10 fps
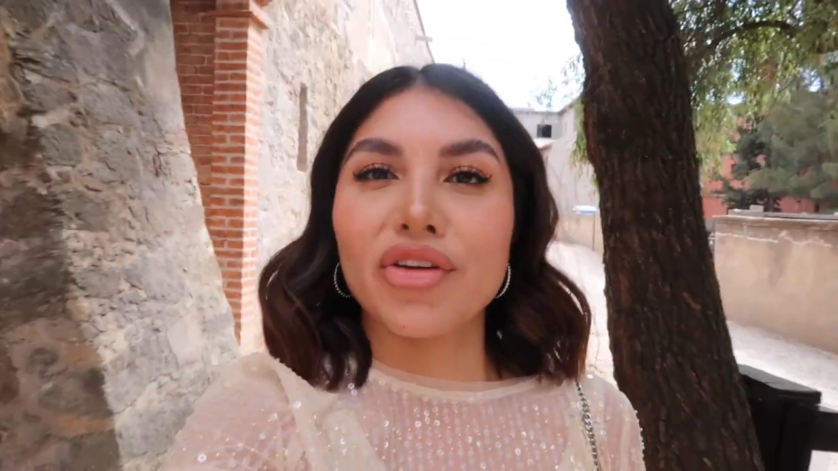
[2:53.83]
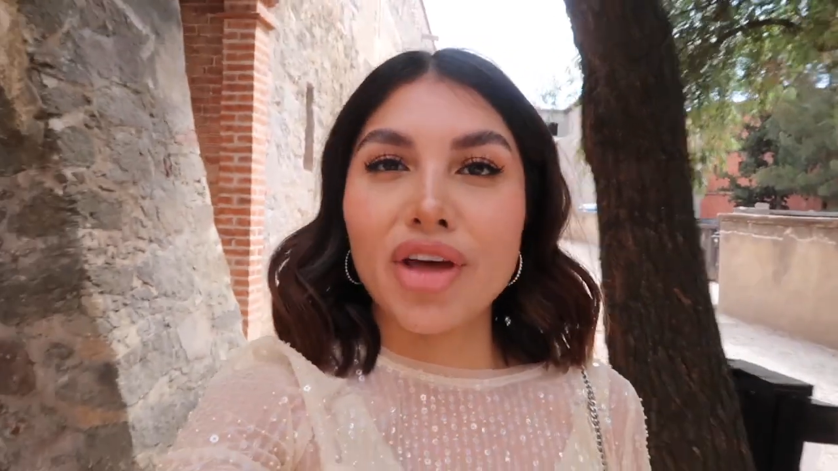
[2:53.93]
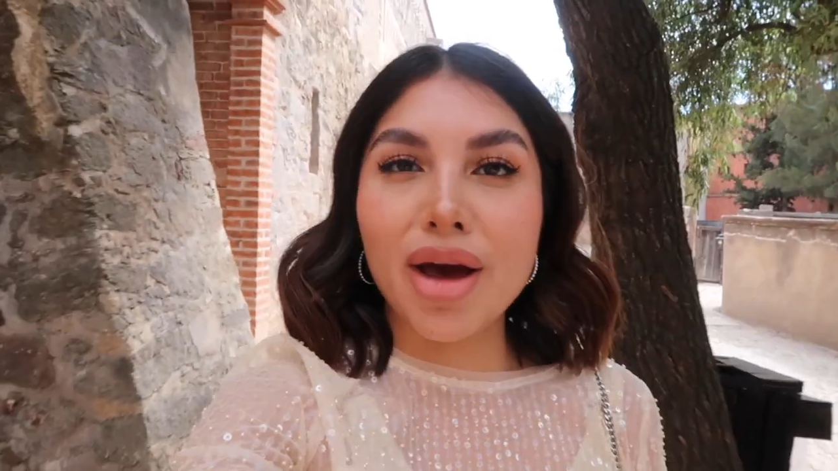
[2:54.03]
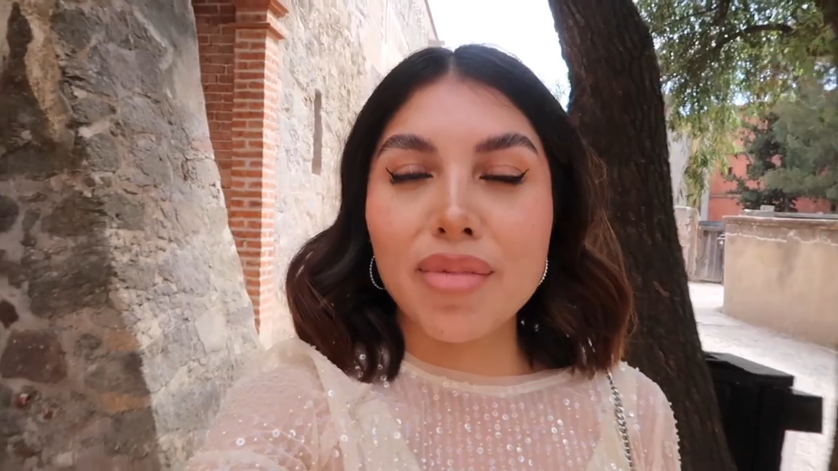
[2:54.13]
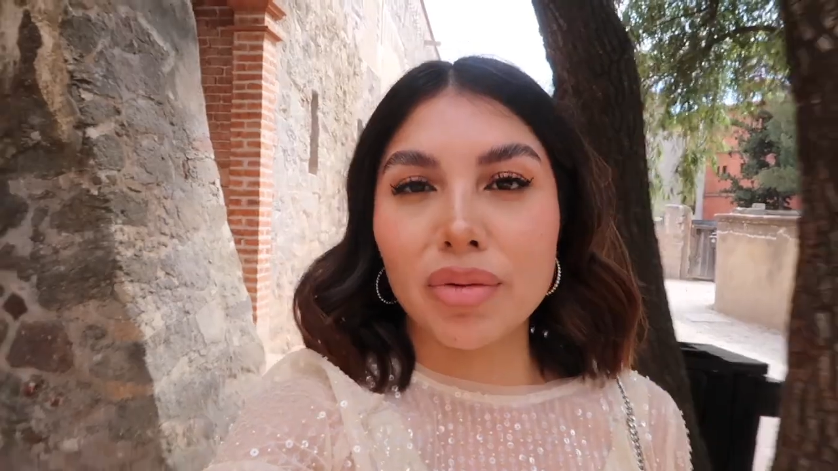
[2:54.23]

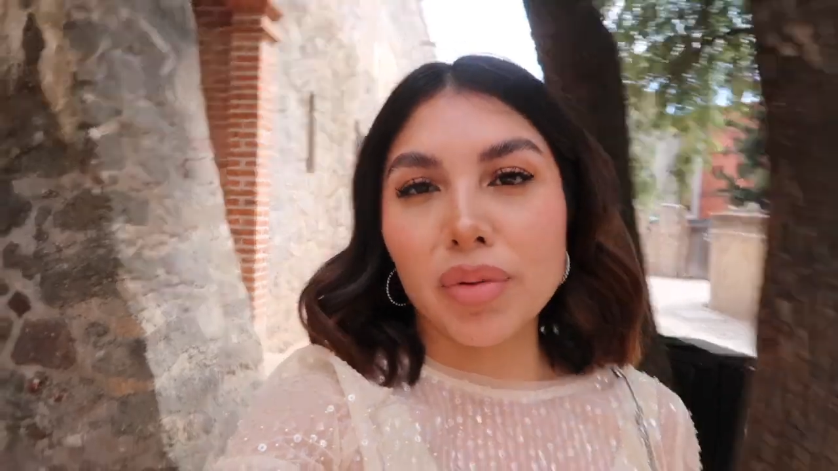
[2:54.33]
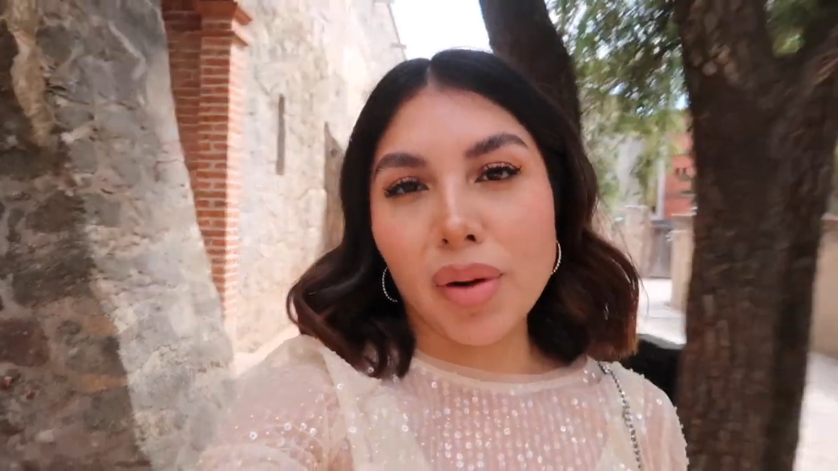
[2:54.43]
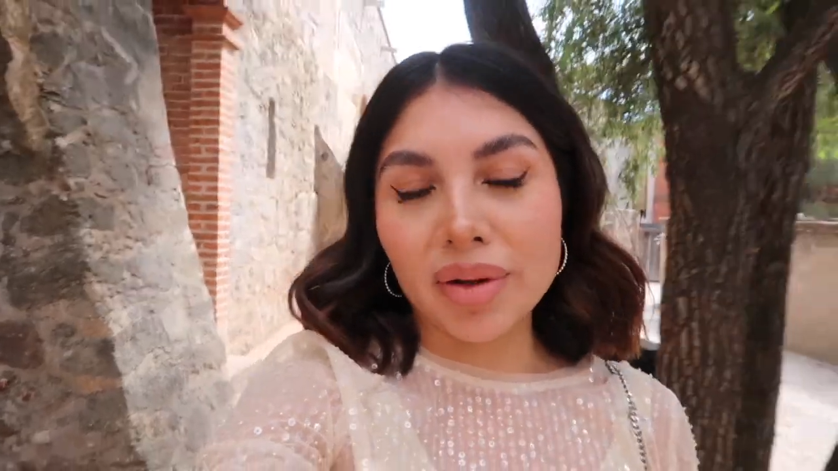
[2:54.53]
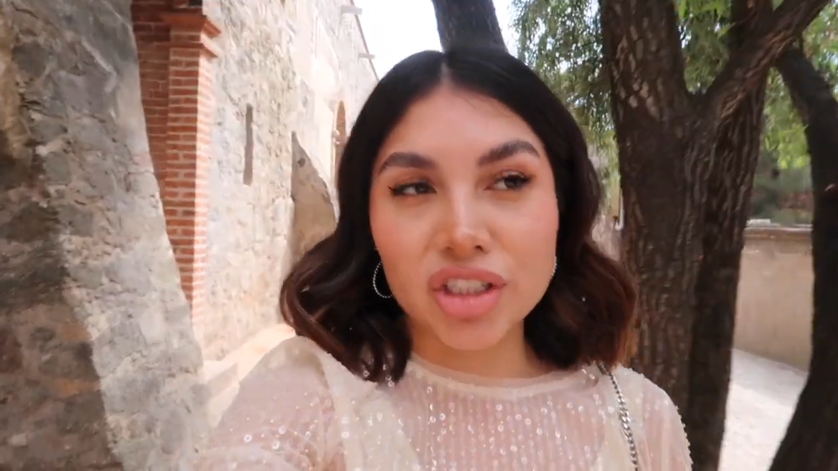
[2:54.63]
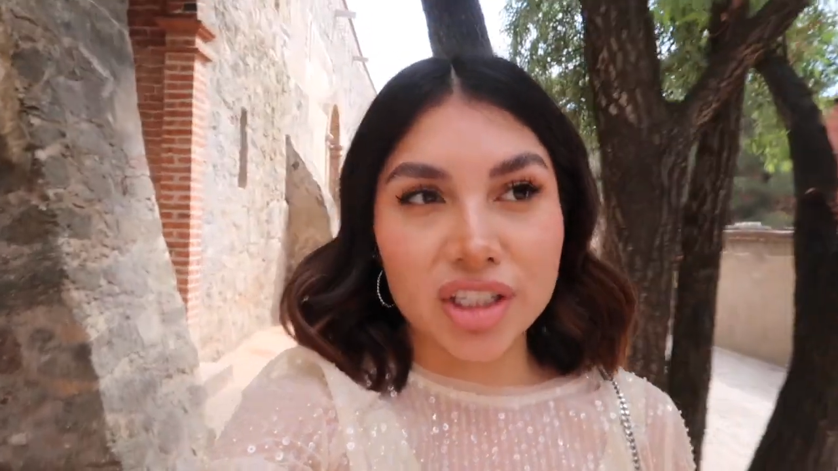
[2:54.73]
them and we're
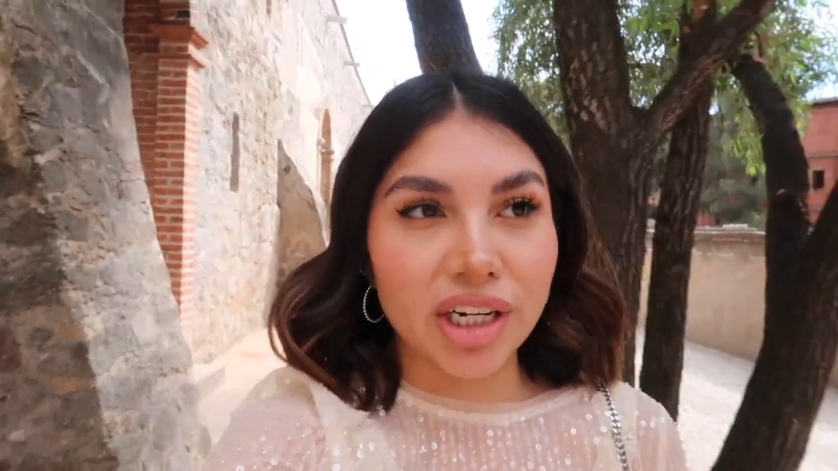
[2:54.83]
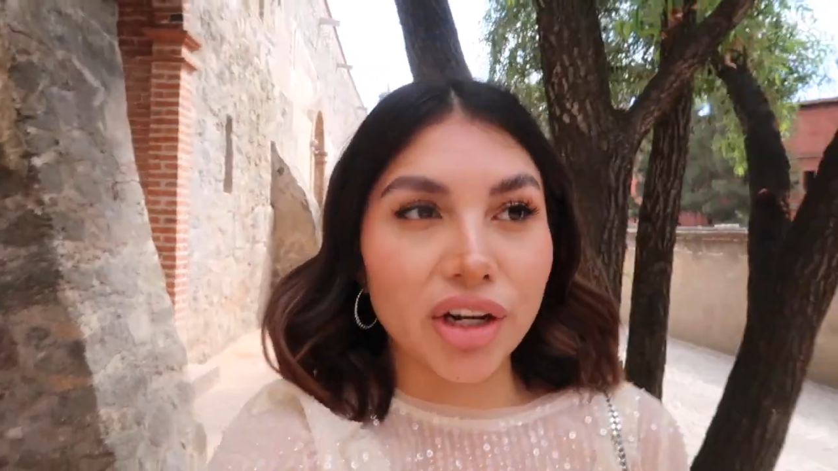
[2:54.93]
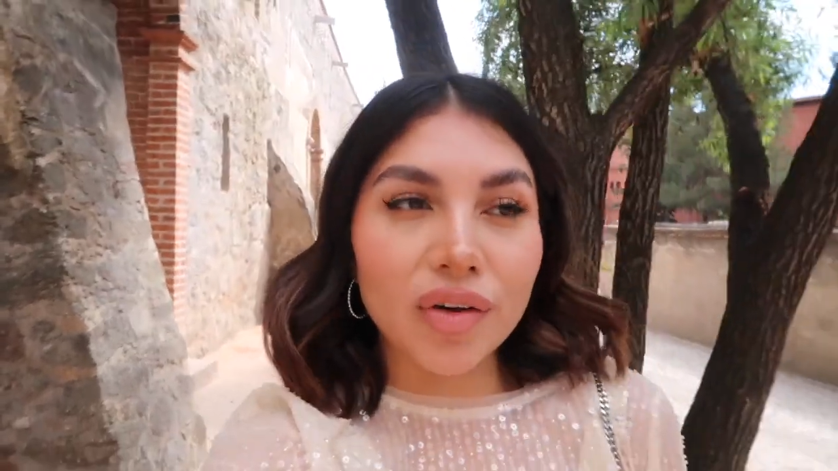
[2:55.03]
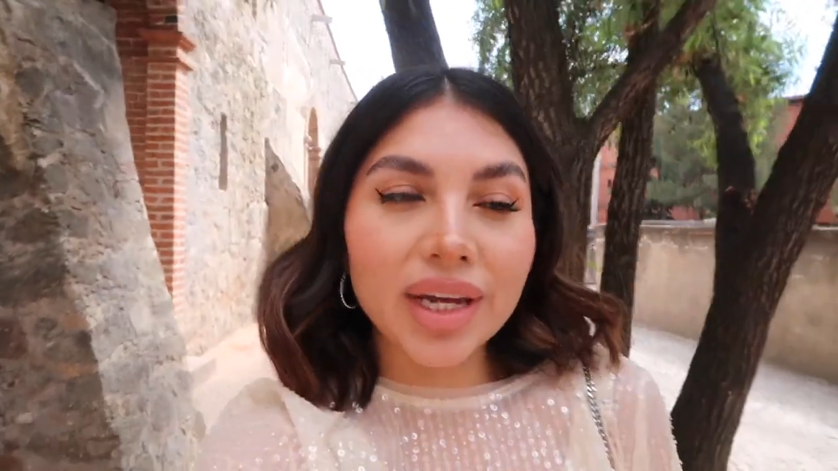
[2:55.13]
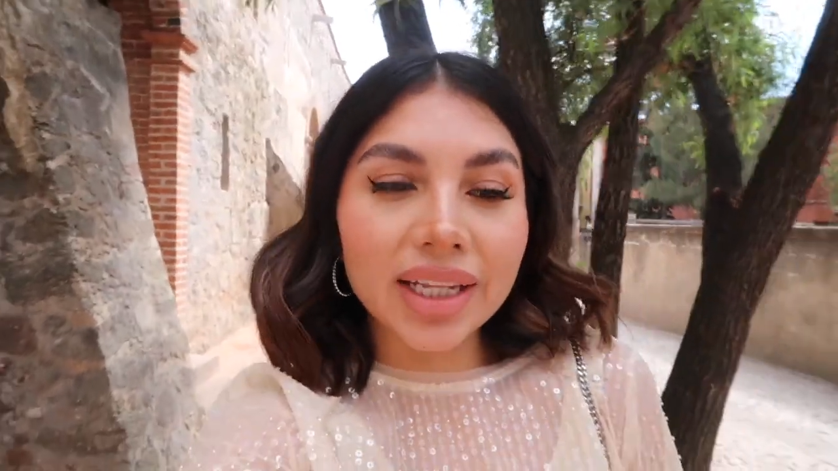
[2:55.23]
probably just gonna
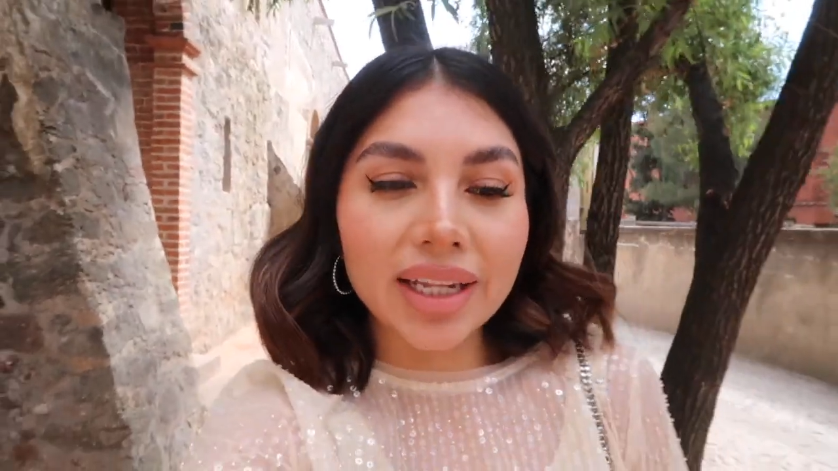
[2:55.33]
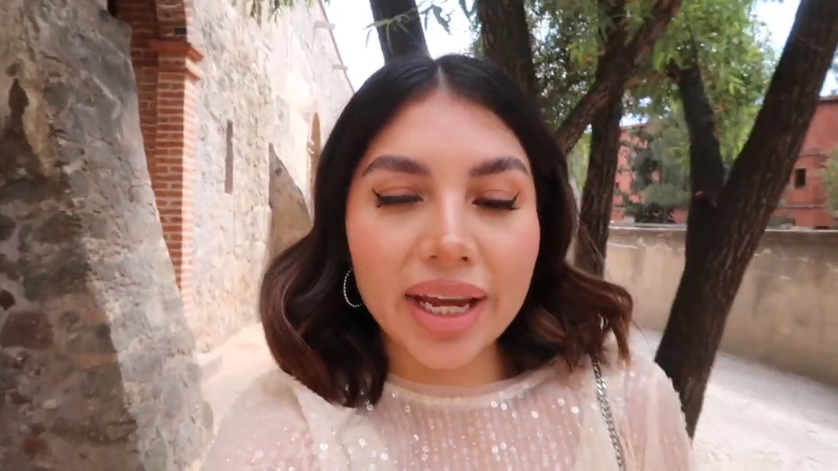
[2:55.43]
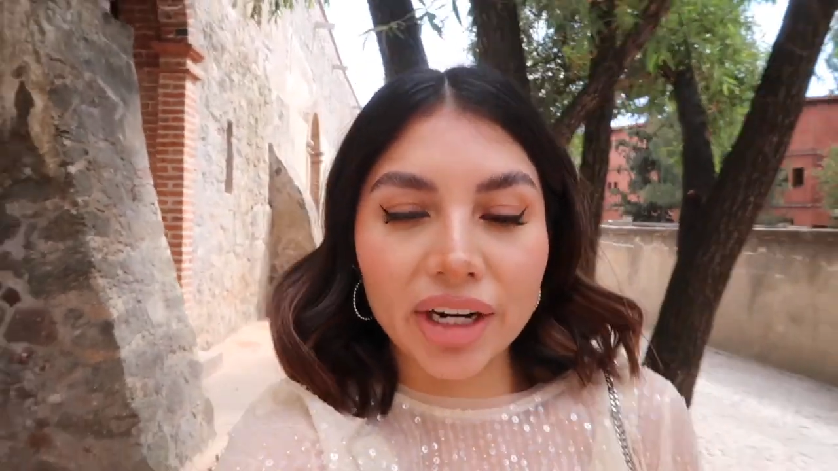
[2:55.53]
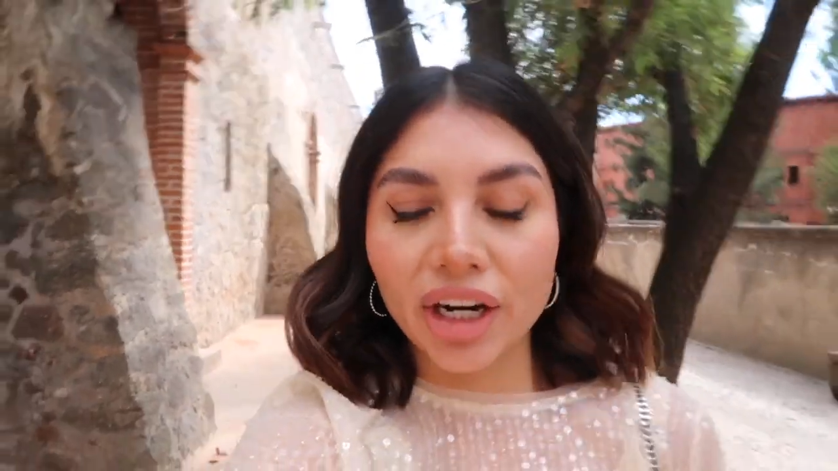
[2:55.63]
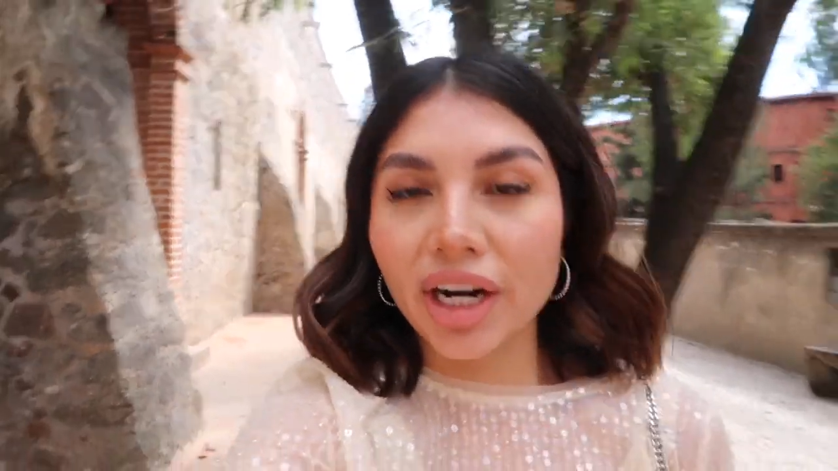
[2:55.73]
go eat
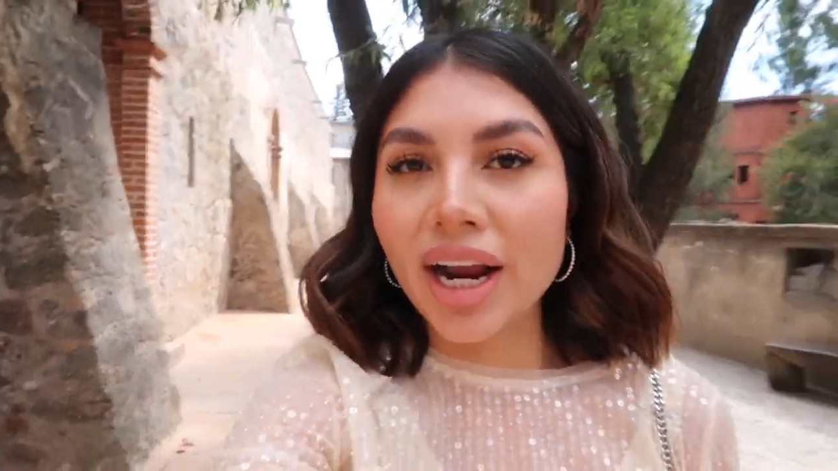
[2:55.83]
later.